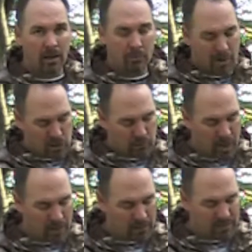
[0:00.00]
Mesh
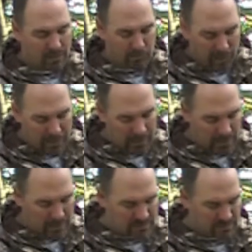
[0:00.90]
pocket, it's got the bottle
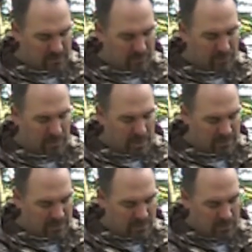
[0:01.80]
lock system that
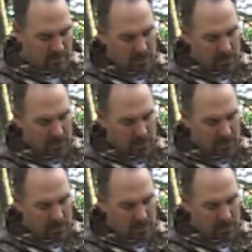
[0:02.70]
locks in.